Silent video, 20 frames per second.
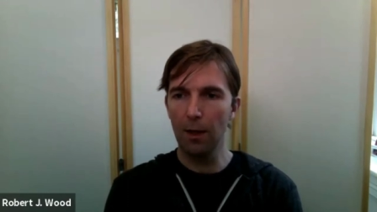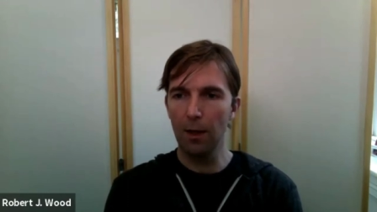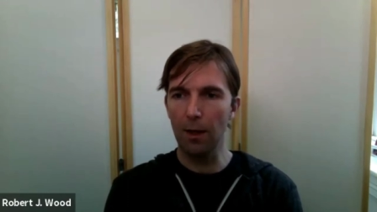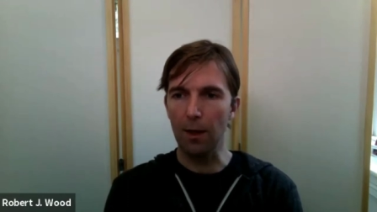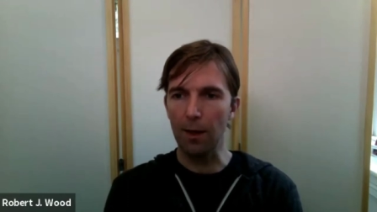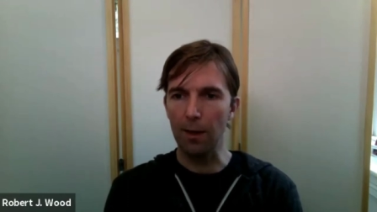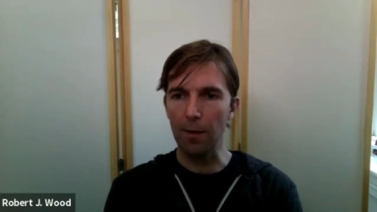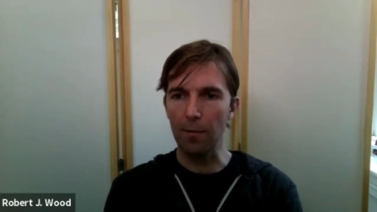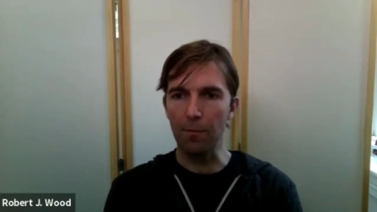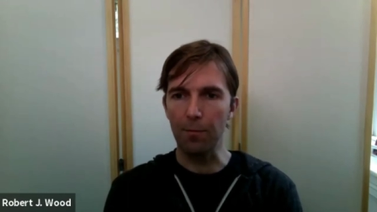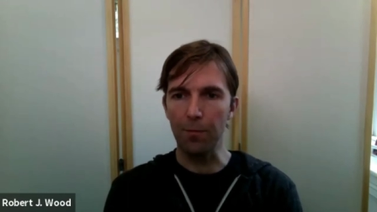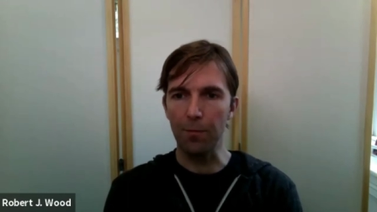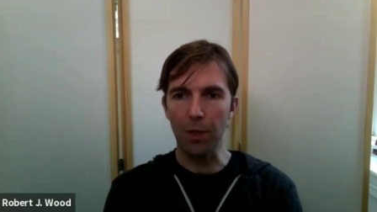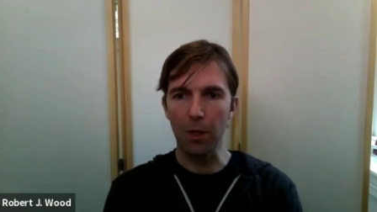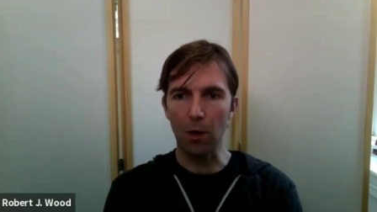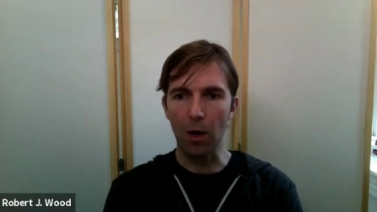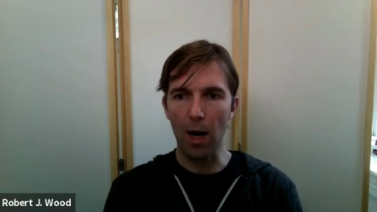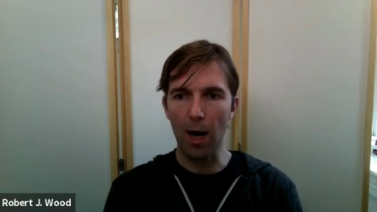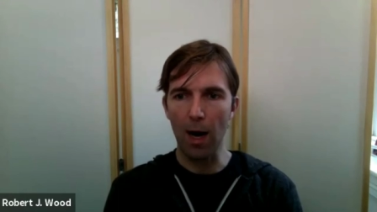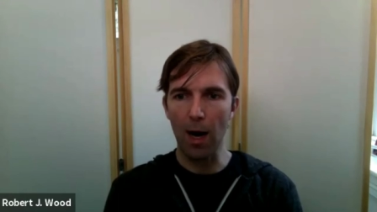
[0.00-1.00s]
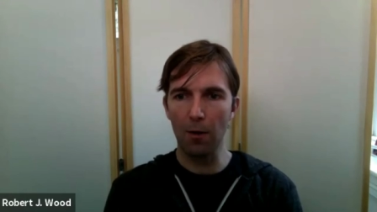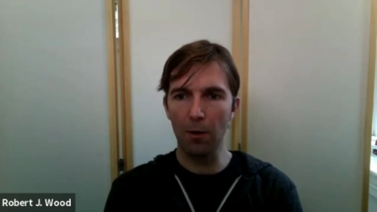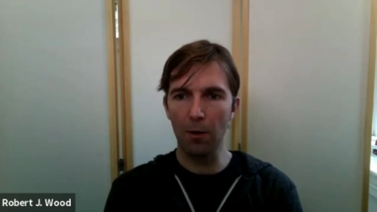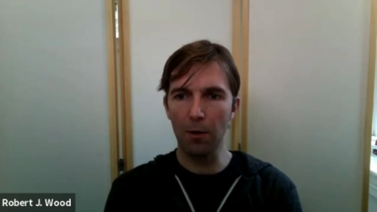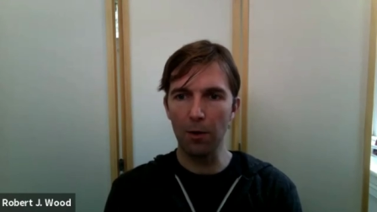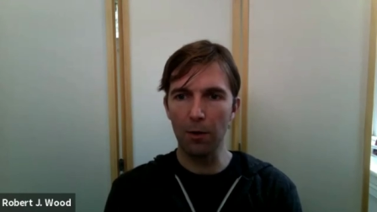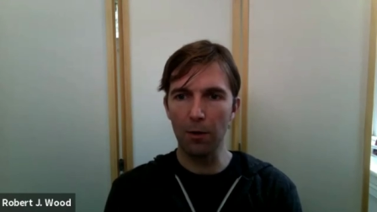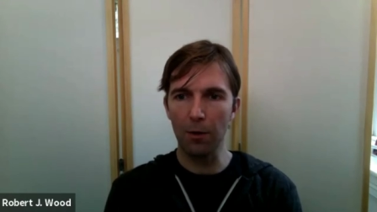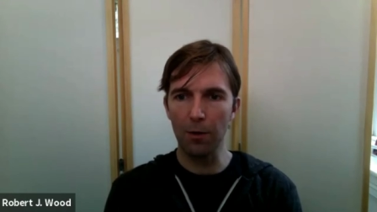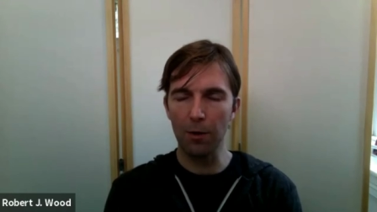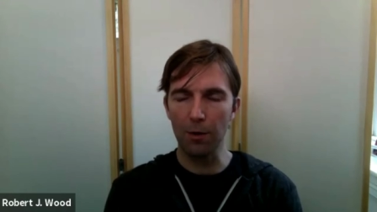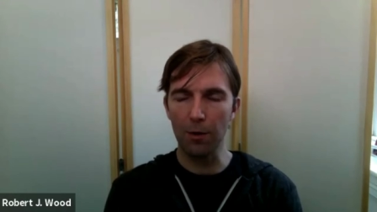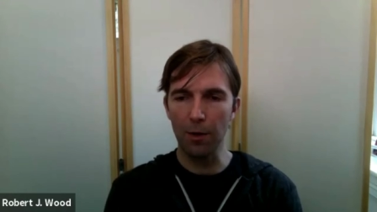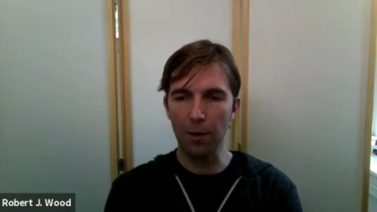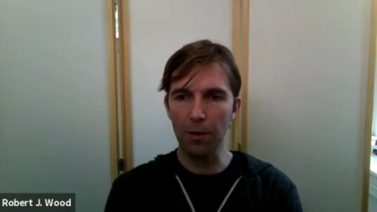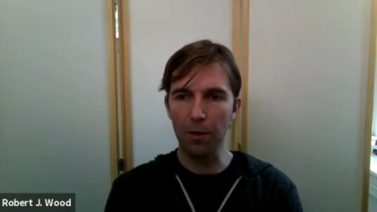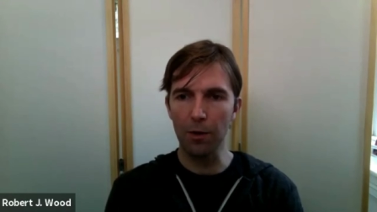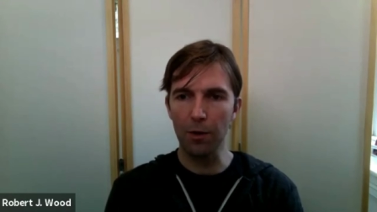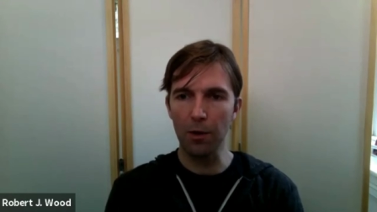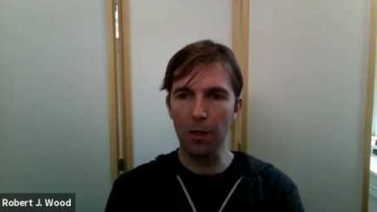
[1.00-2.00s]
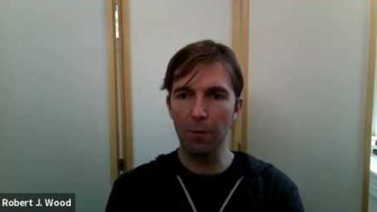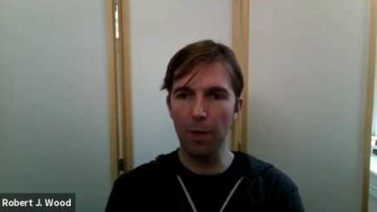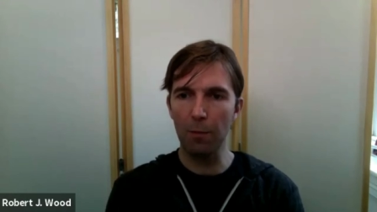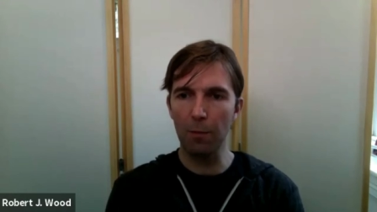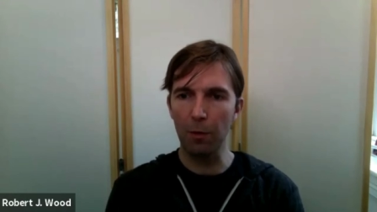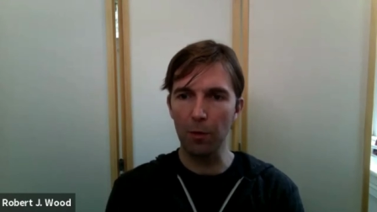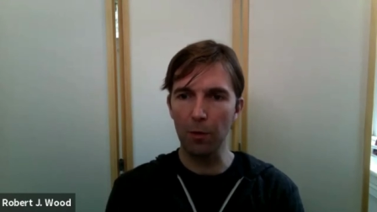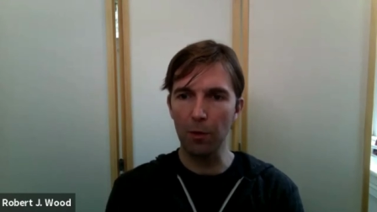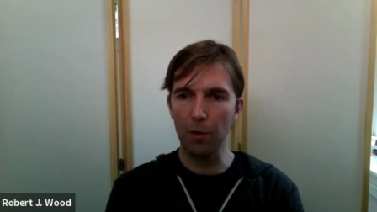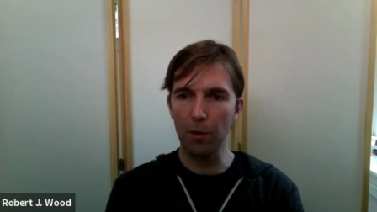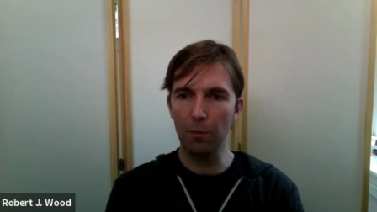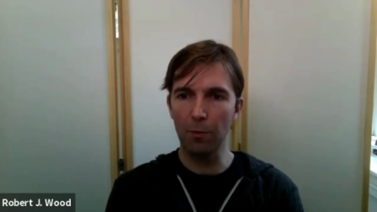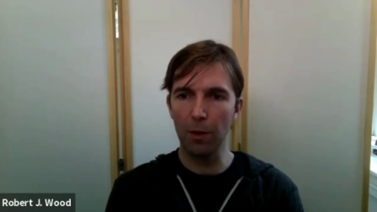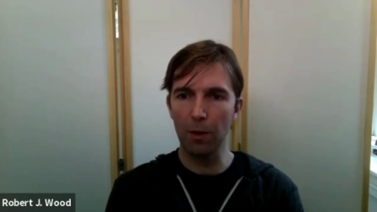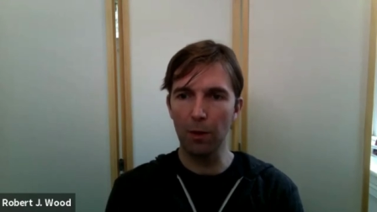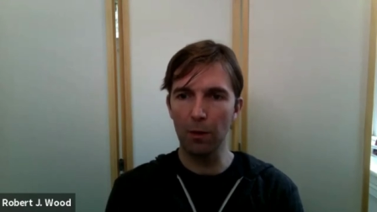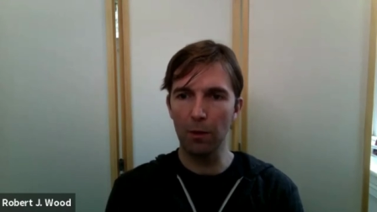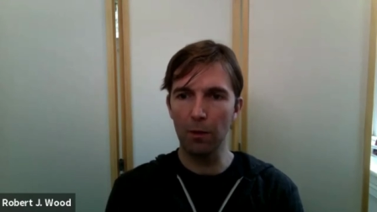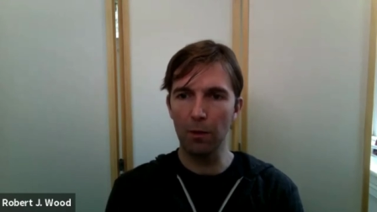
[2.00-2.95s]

Um, you know how you know this, this has come up a little bit